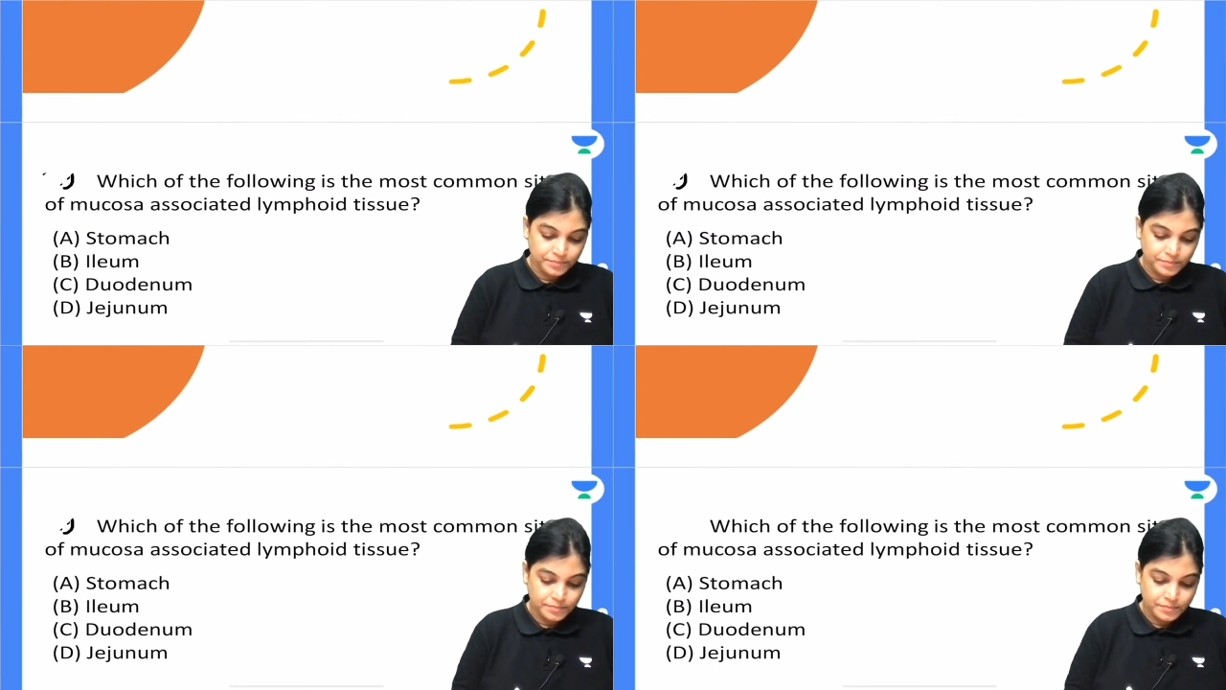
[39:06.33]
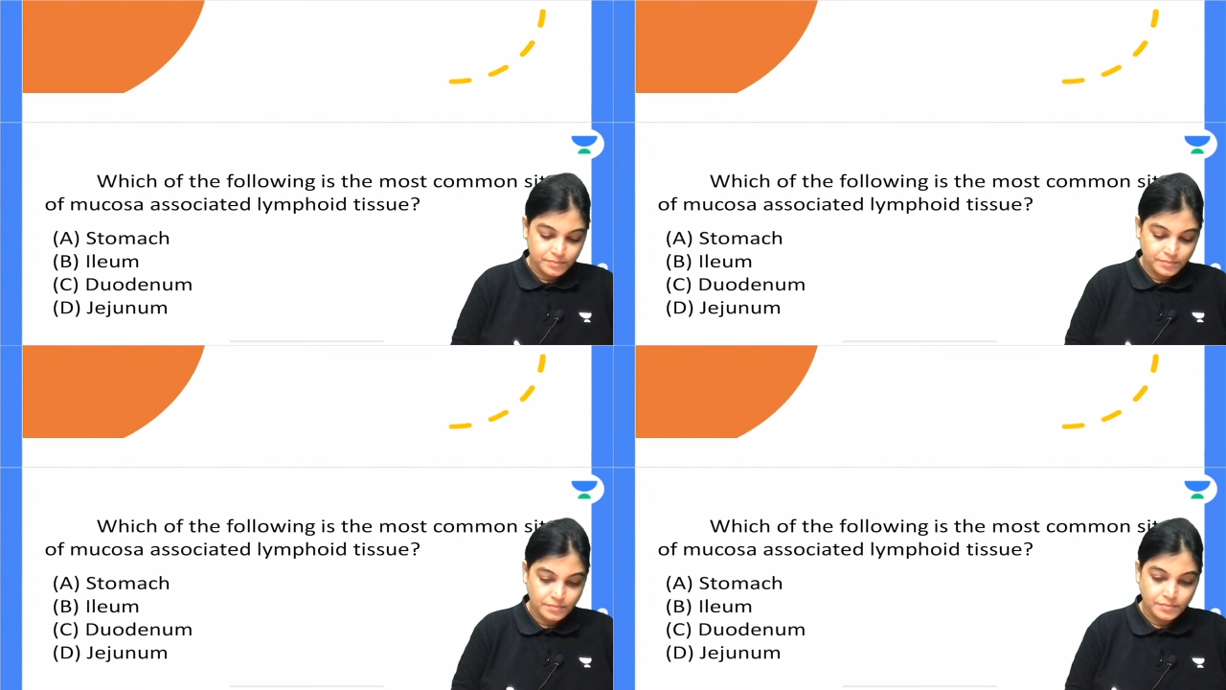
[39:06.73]

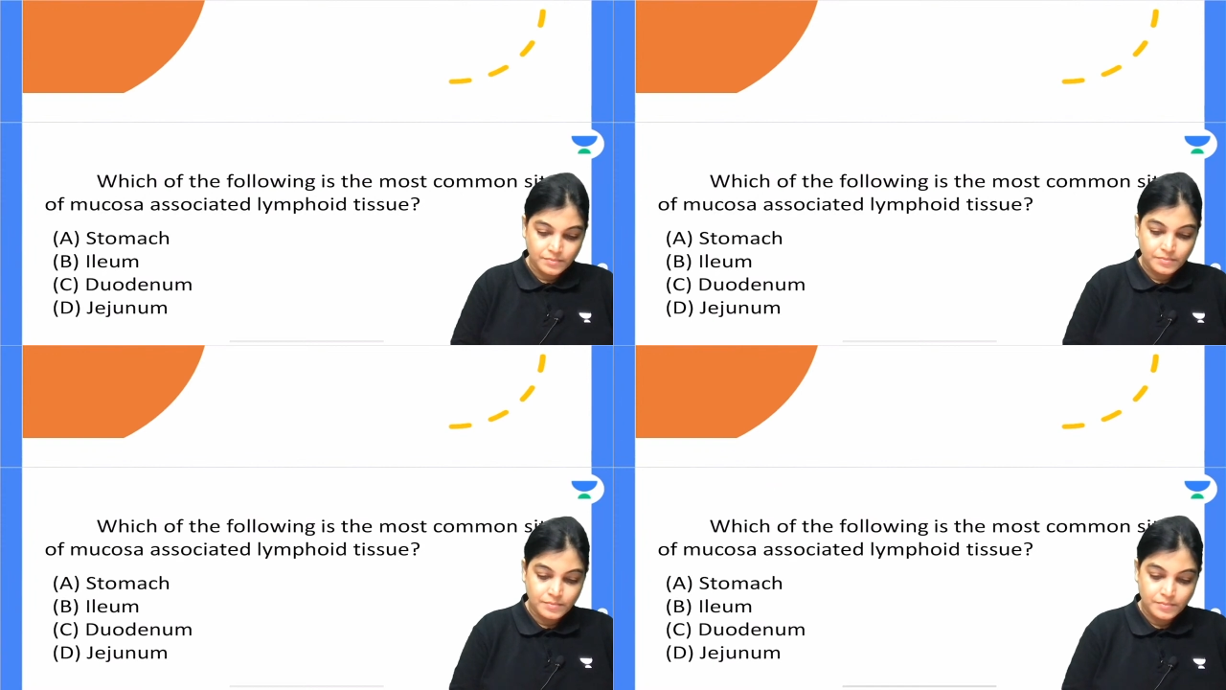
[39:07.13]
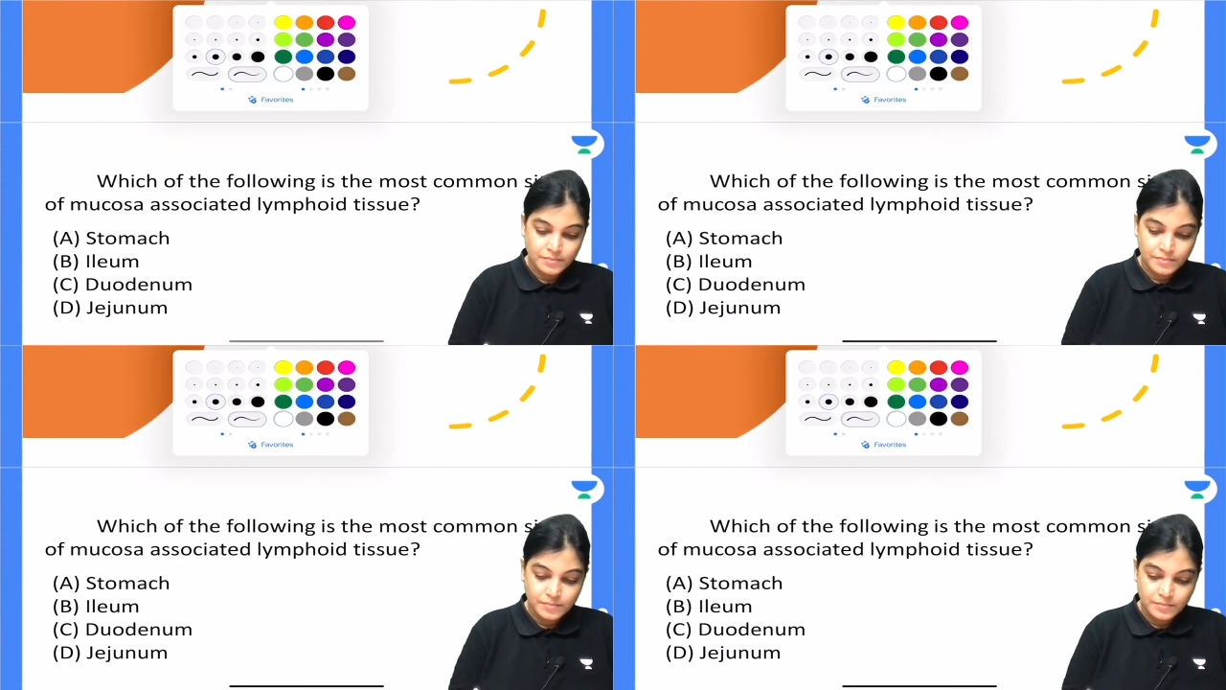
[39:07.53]

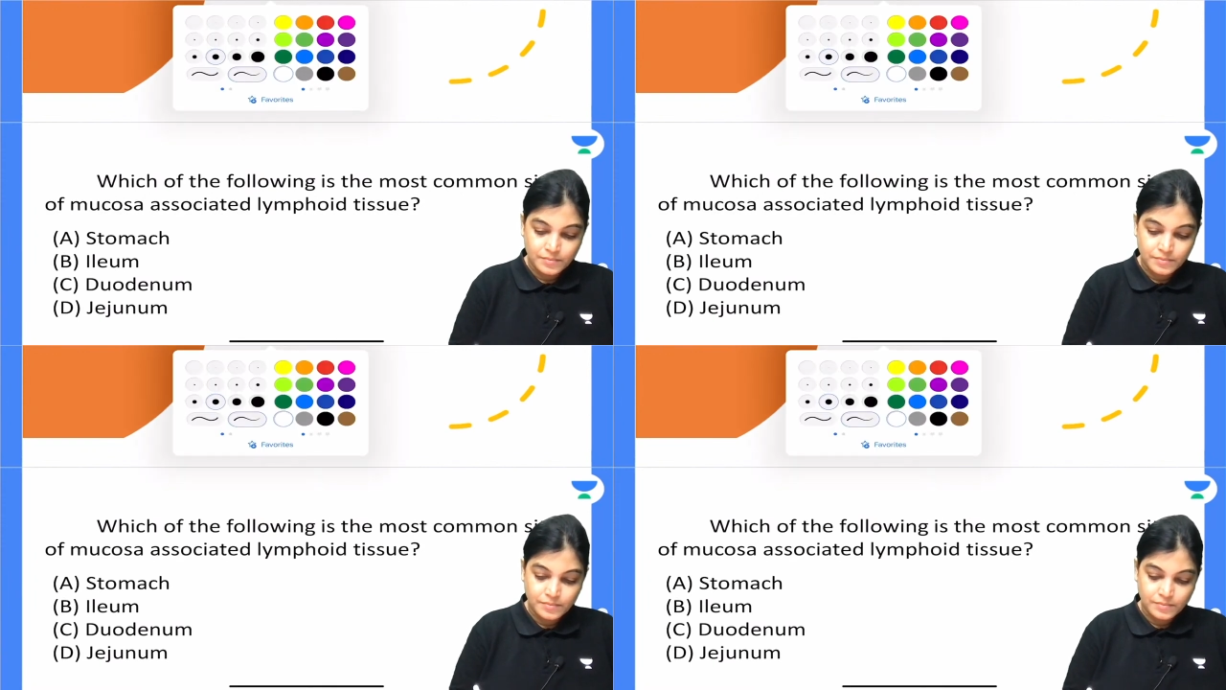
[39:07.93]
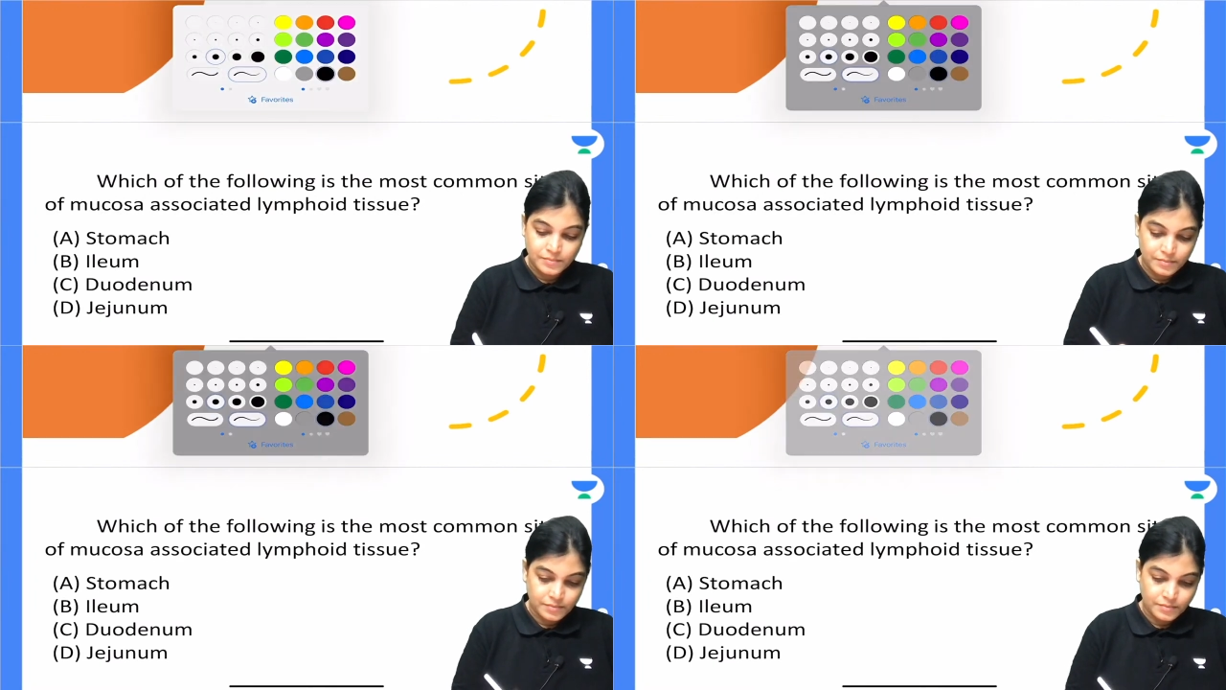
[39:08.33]

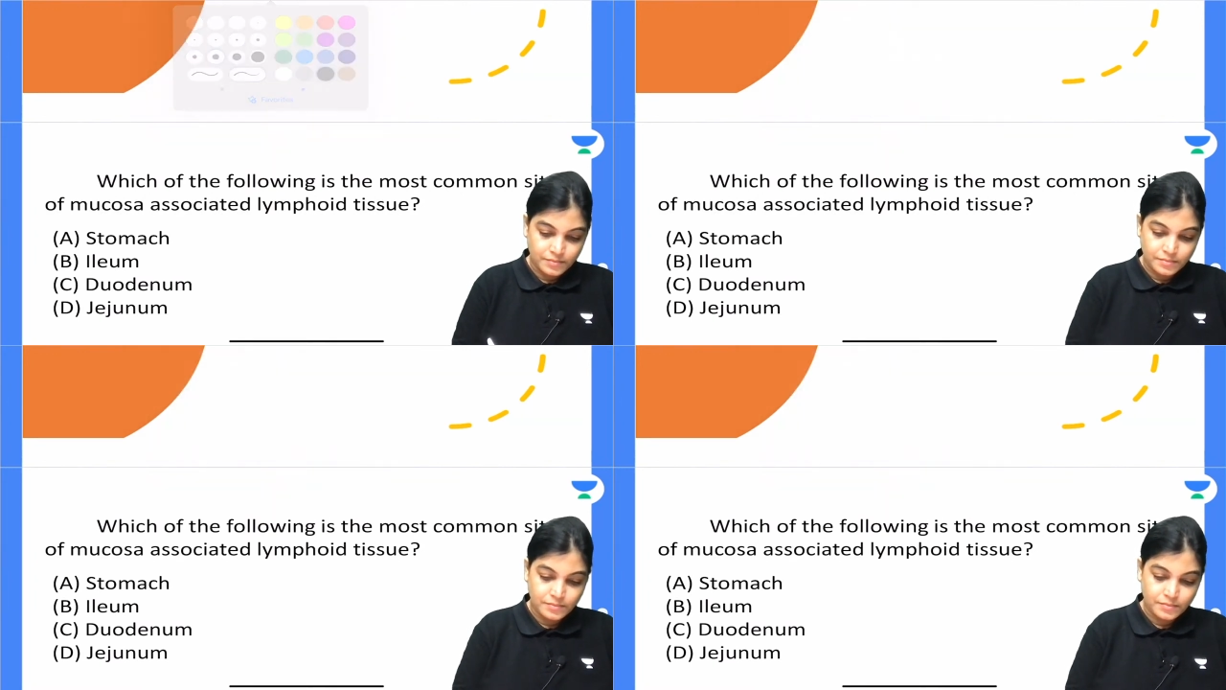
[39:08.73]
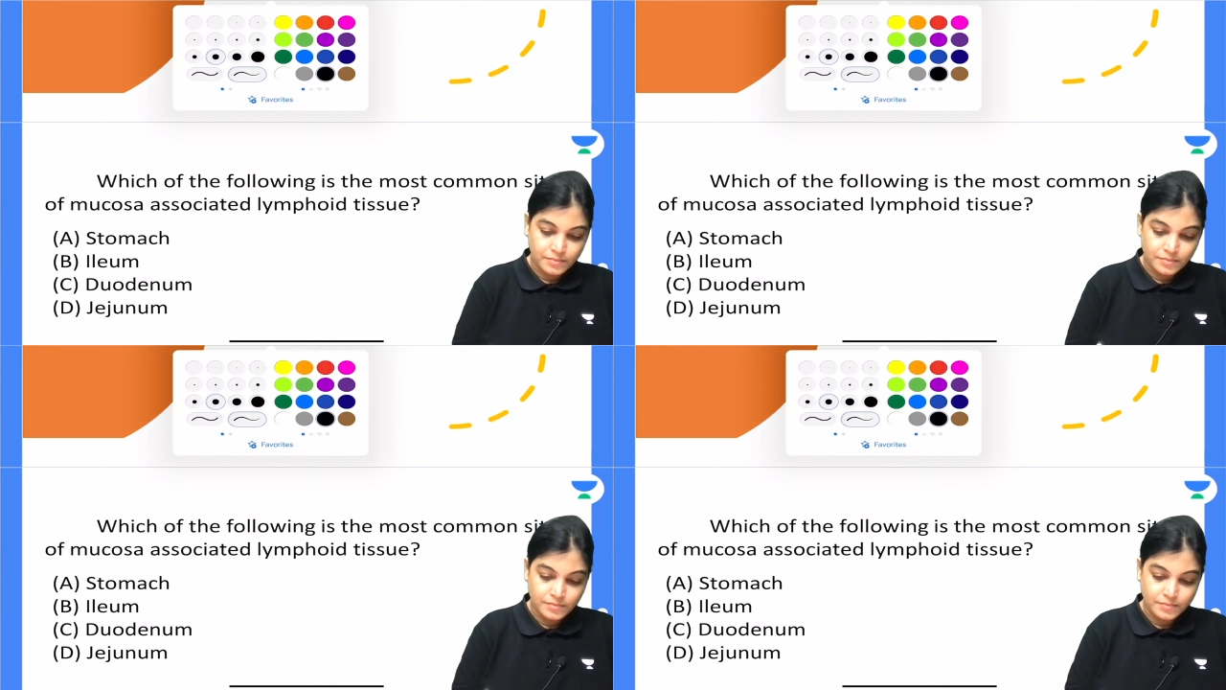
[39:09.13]

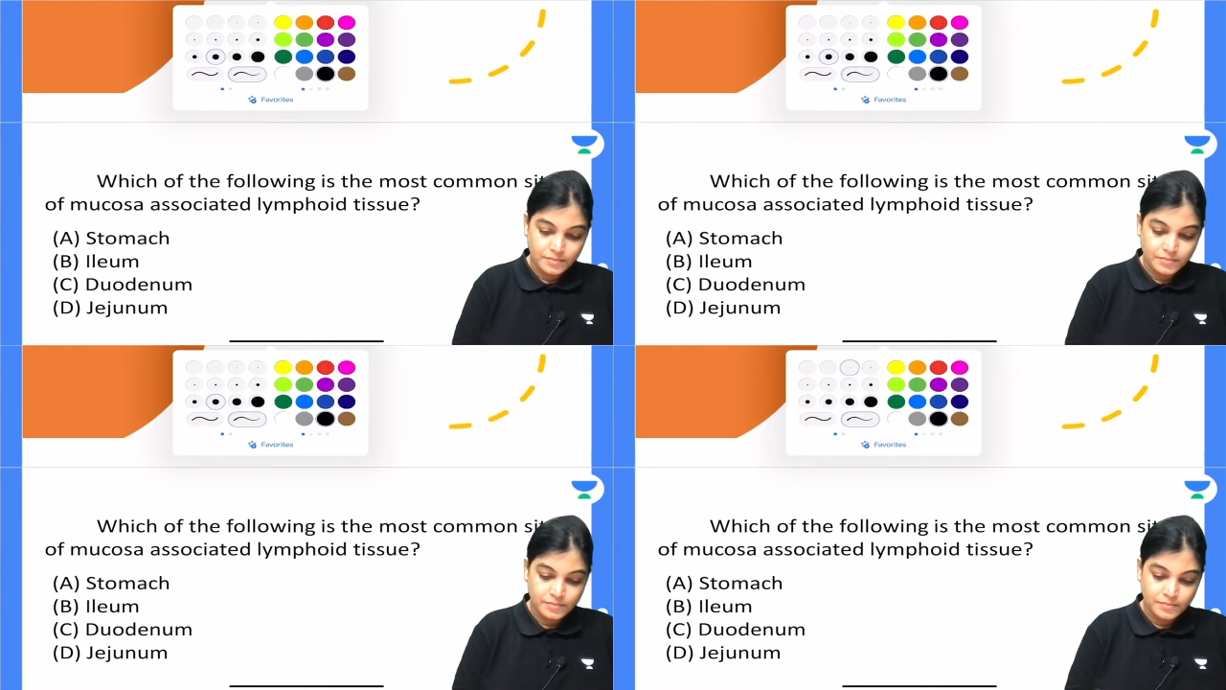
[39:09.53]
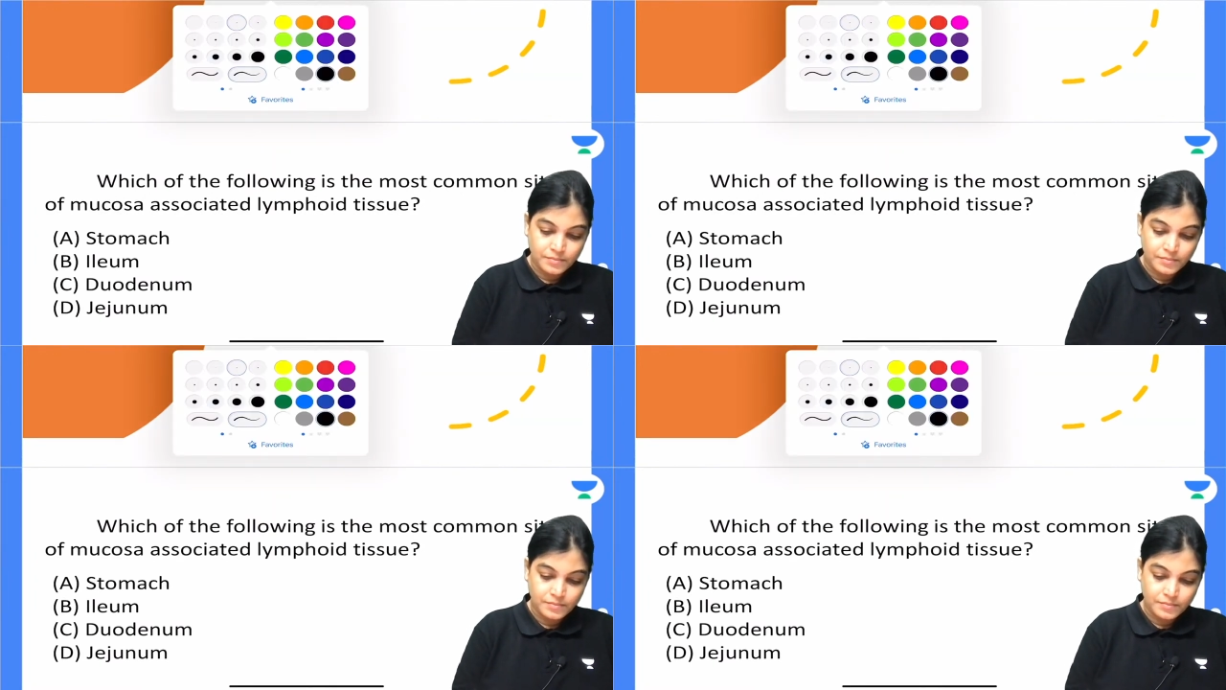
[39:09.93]
Nobody speaks.